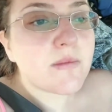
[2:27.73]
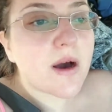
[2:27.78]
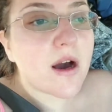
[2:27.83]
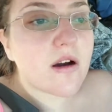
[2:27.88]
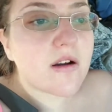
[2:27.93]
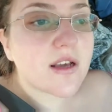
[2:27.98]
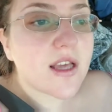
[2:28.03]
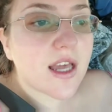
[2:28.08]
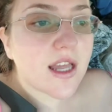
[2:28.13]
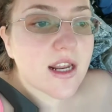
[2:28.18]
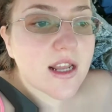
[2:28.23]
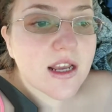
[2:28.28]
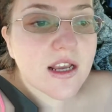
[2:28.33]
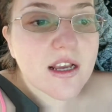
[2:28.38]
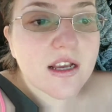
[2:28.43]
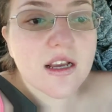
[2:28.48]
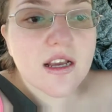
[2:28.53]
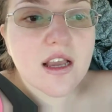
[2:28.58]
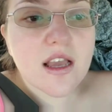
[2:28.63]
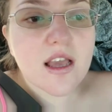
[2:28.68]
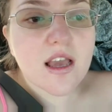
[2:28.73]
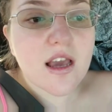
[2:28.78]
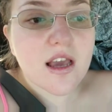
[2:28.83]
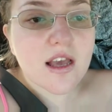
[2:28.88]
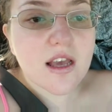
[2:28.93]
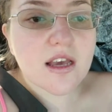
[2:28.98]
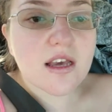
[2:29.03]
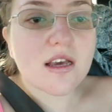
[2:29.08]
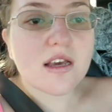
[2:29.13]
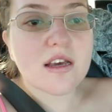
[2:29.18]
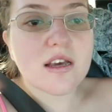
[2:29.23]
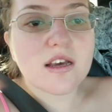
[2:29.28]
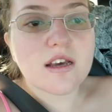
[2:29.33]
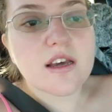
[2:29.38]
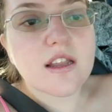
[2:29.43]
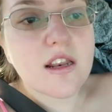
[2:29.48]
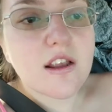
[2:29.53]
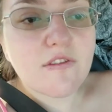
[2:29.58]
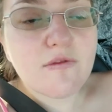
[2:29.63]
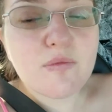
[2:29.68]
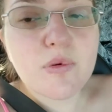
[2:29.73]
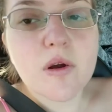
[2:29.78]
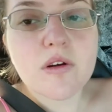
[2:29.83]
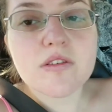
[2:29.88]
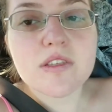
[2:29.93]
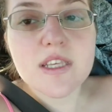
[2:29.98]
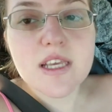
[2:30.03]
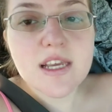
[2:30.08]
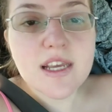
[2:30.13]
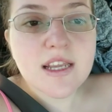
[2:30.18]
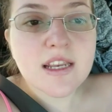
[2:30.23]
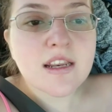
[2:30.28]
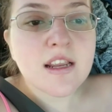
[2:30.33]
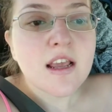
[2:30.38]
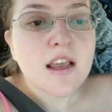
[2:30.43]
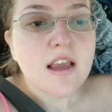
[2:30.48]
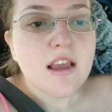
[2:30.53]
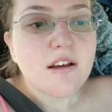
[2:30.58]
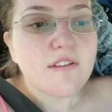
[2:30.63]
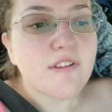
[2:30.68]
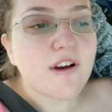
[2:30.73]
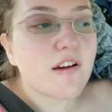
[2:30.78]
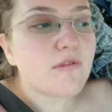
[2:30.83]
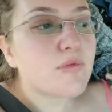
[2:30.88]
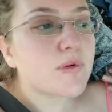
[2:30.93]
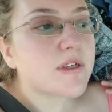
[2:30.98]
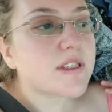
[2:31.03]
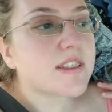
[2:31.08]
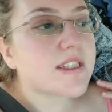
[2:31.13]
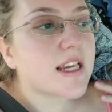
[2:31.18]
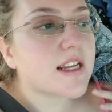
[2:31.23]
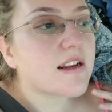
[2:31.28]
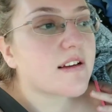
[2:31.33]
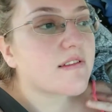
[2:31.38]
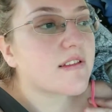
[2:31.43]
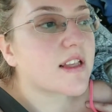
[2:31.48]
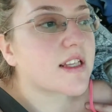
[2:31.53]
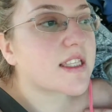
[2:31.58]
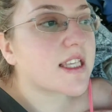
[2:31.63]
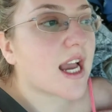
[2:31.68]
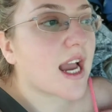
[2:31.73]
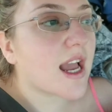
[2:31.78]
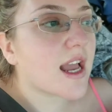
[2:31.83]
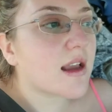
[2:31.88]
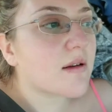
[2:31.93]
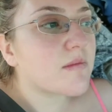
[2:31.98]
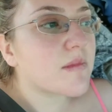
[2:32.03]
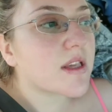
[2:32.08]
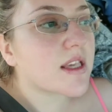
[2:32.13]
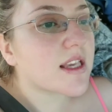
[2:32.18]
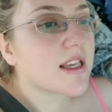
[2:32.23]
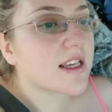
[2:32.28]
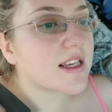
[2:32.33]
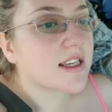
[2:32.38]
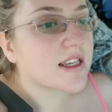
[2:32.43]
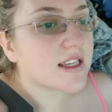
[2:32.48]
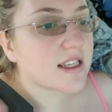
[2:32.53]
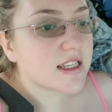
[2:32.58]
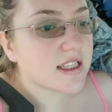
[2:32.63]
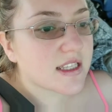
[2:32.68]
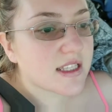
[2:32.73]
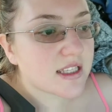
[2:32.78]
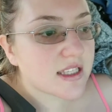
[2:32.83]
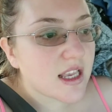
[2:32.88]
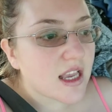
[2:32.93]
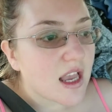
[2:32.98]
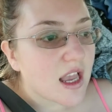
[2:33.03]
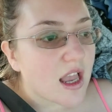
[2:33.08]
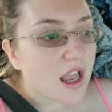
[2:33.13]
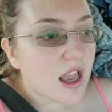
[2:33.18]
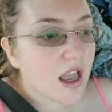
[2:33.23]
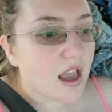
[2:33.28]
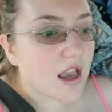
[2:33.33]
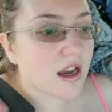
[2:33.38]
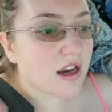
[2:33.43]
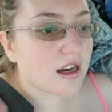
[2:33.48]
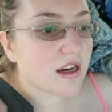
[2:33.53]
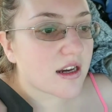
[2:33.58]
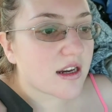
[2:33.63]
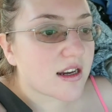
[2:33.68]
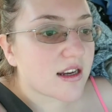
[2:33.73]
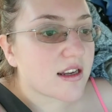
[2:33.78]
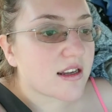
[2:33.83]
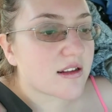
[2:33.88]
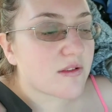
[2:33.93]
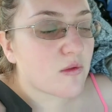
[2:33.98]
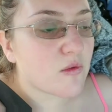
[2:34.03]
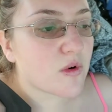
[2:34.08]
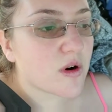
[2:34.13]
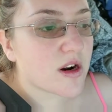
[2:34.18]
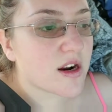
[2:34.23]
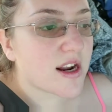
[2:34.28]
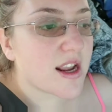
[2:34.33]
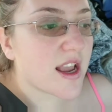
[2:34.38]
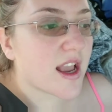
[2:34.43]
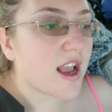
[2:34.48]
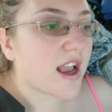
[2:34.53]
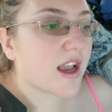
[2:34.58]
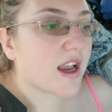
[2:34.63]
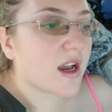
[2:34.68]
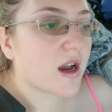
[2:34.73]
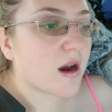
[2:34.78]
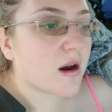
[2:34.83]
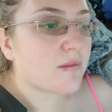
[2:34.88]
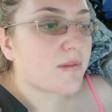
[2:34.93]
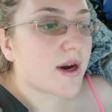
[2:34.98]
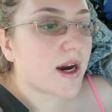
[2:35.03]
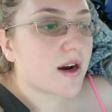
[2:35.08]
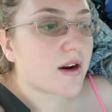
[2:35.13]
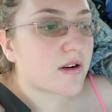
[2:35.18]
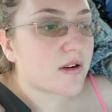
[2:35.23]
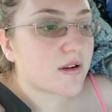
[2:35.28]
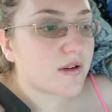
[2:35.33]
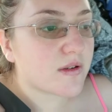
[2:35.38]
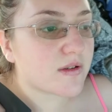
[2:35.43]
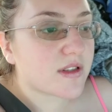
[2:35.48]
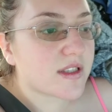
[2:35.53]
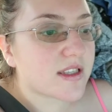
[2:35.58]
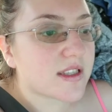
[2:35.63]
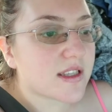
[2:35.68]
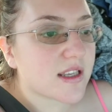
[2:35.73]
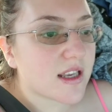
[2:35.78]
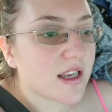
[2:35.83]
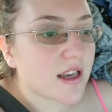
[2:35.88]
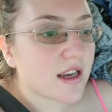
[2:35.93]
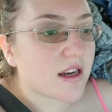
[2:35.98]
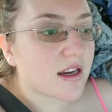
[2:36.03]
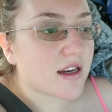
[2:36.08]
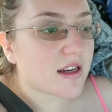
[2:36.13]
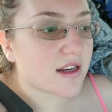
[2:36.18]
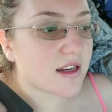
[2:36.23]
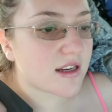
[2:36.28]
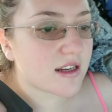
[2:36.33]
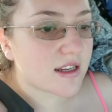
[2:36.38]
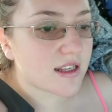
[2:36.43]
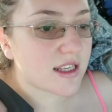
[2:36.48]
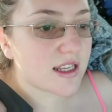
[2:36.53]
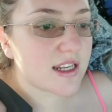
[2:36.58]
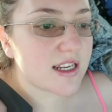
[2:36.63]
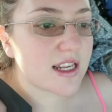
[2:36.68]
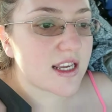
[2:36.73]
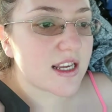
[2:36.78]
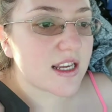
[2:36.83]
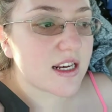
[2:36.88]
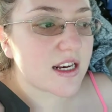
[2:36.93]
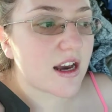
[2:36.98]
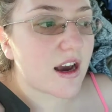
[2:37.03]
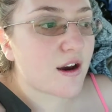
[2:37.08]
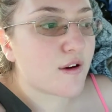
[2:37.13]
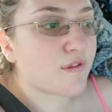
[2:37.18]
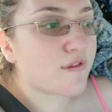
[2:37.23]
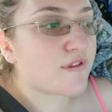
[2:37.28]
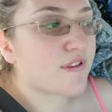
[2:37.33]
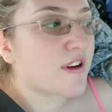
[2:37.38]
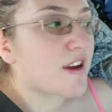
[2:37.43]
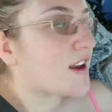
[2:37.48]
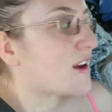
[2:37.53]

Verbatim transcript: about getting uh, enough protein. 5% of the time is uh, worrying about uh, eating enough.